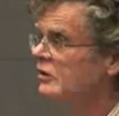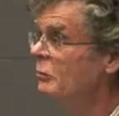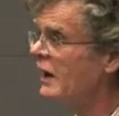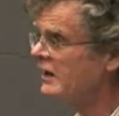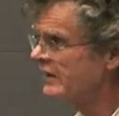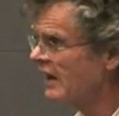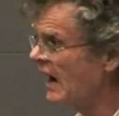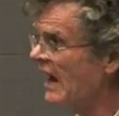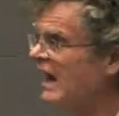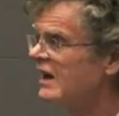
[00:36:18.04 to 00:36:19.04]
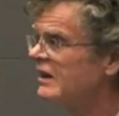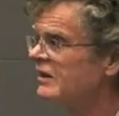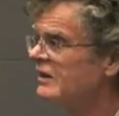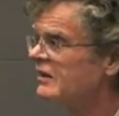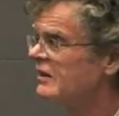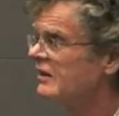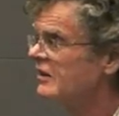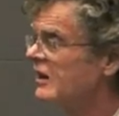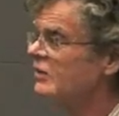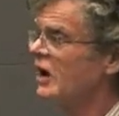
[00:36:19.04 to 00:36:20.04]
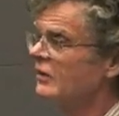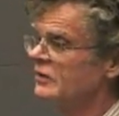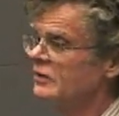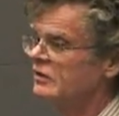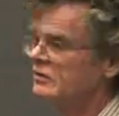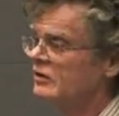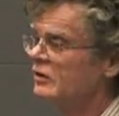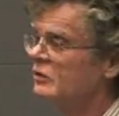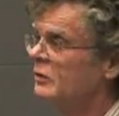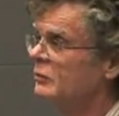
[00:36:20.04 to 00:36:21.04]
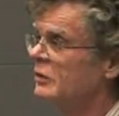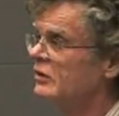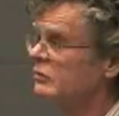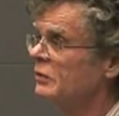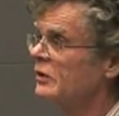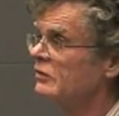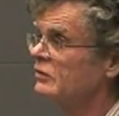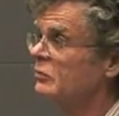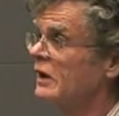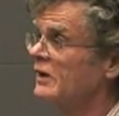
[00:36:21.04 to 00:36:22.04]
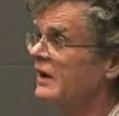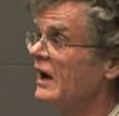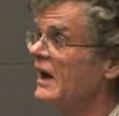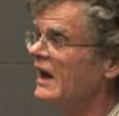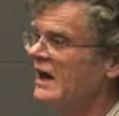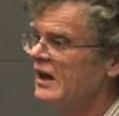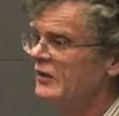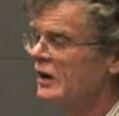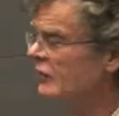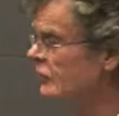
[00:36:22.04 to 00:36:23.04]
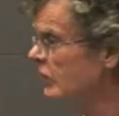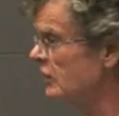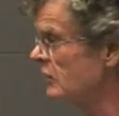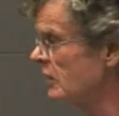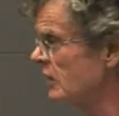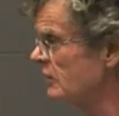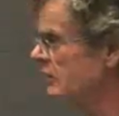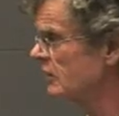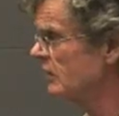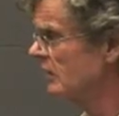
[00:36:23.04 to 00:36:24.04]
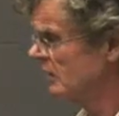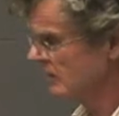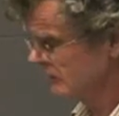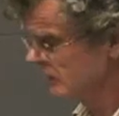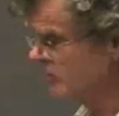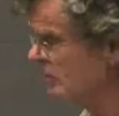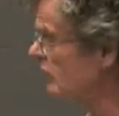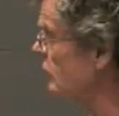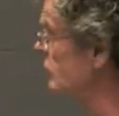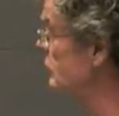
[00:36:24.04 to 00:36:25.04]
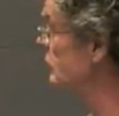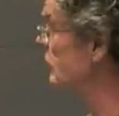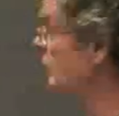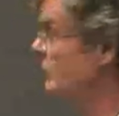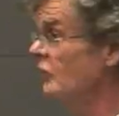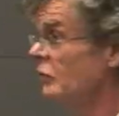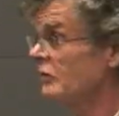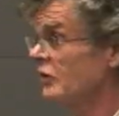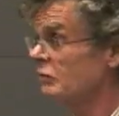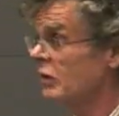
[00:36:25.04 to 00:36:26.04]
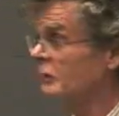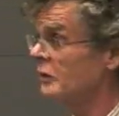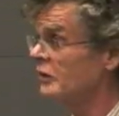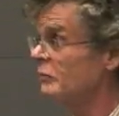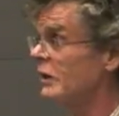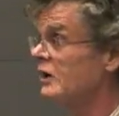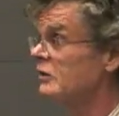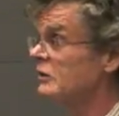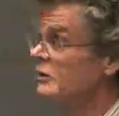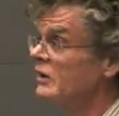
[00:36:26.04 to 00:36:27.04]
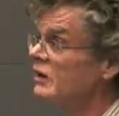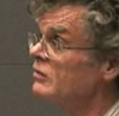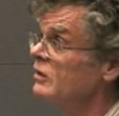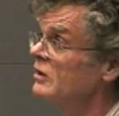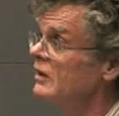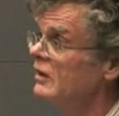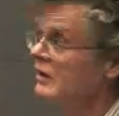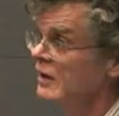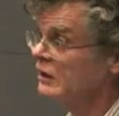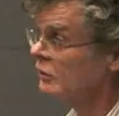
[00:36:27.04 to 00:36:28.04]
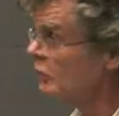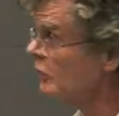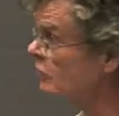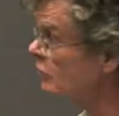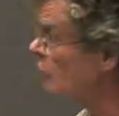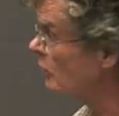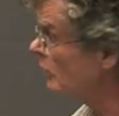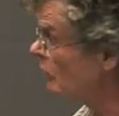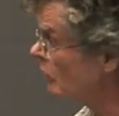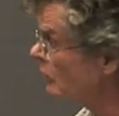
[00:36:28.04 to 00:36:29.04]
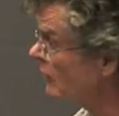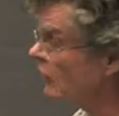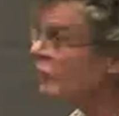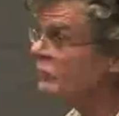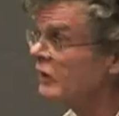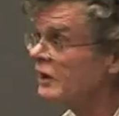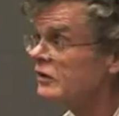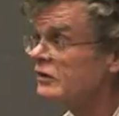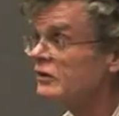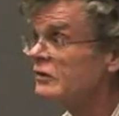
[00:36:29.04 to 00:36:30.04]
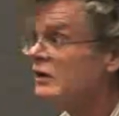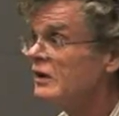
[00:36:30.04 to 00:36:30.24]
you might die. That's obvious that you'd be impatient because you might die. If I offered you one hundred dollars this year and told you you had fifty percent probability of making it till next year, or you, or you had the option, that is, of